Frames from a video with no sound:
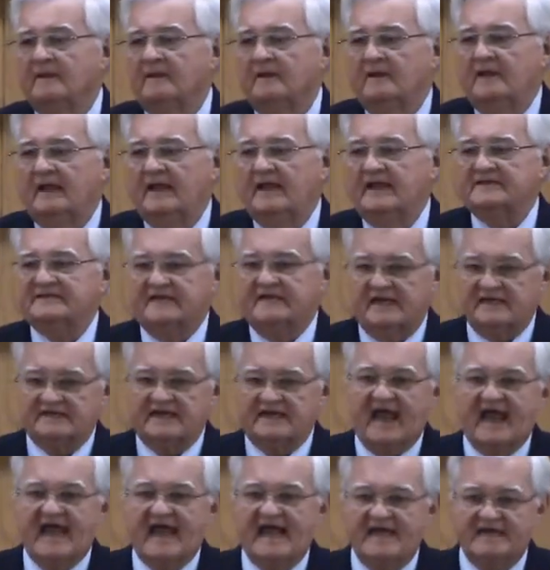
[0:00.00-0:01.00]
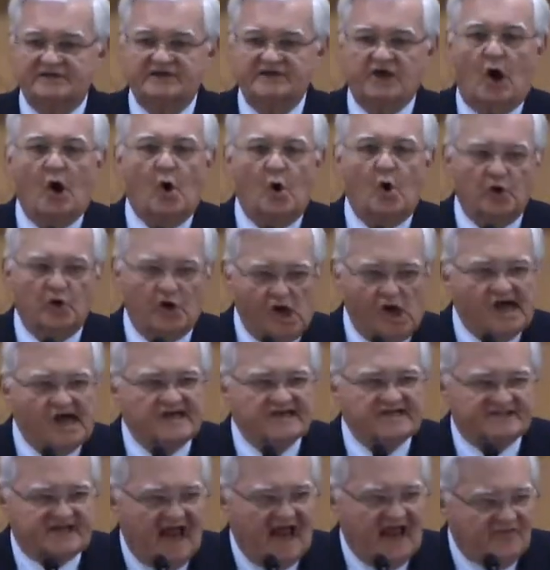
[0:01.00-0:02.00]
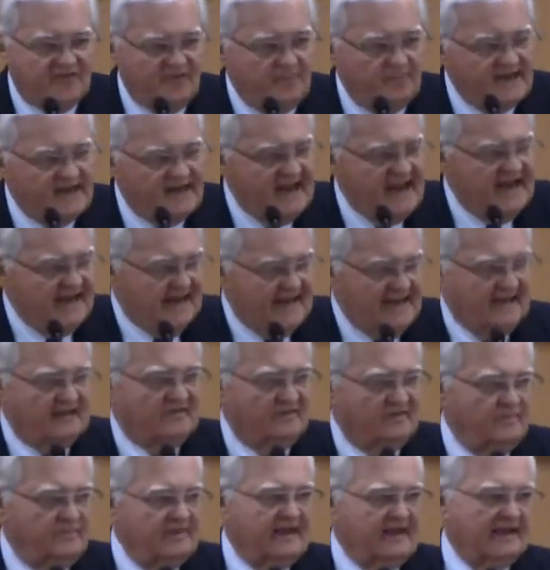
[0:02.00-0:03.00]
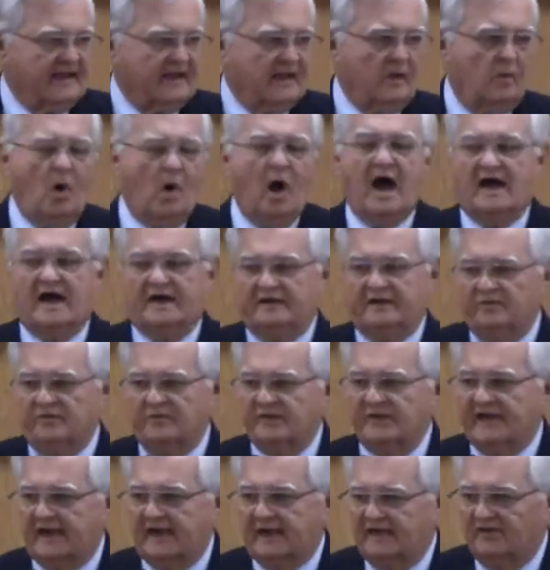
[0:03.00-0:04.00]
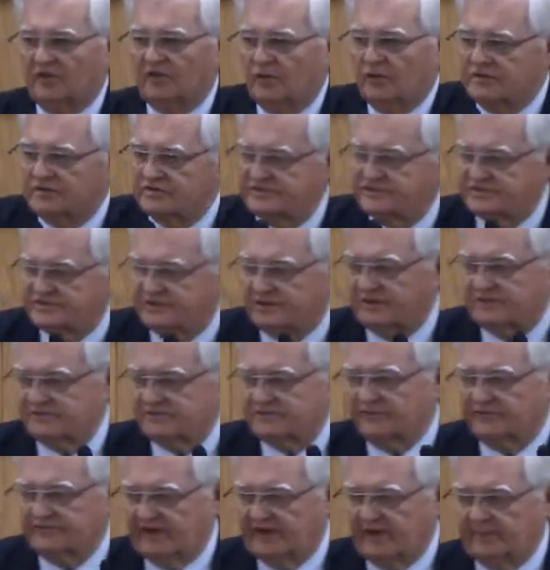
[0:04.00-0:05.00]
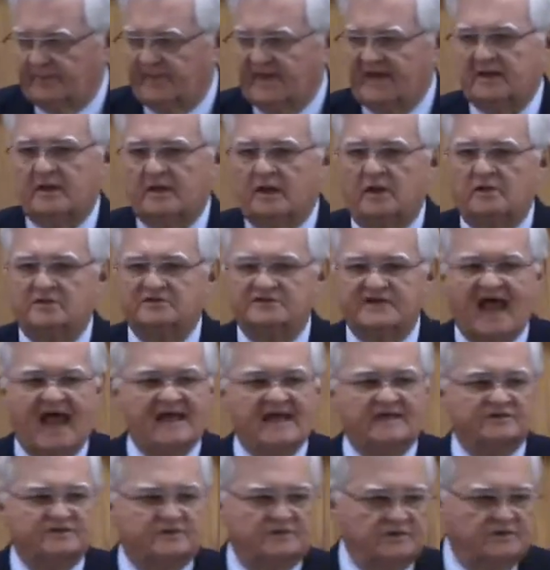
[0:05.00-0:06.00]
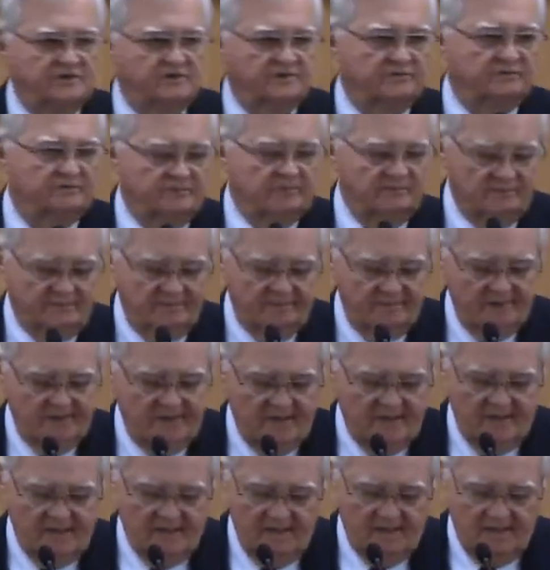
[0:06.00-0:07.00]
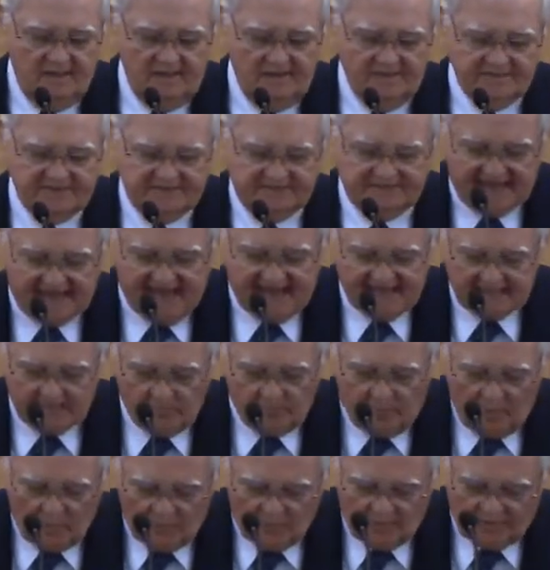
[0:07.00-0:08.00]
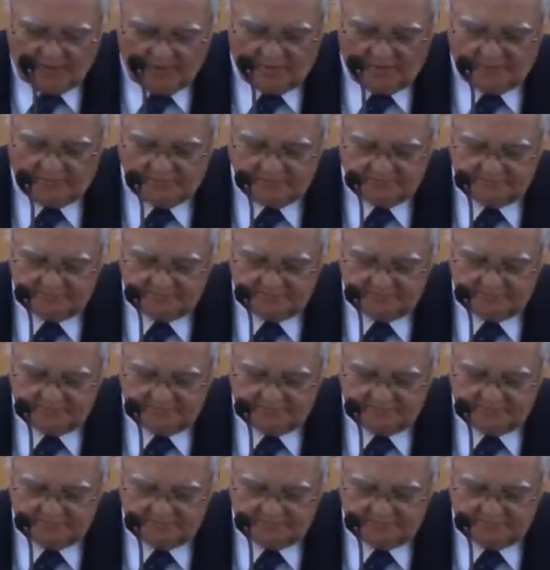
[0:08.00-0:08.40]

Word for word: he says, as on us at the beginning. The beginning of what? The beginning of the Lord's church on the day of Pentecost, Acts 2. It's exactly what went on.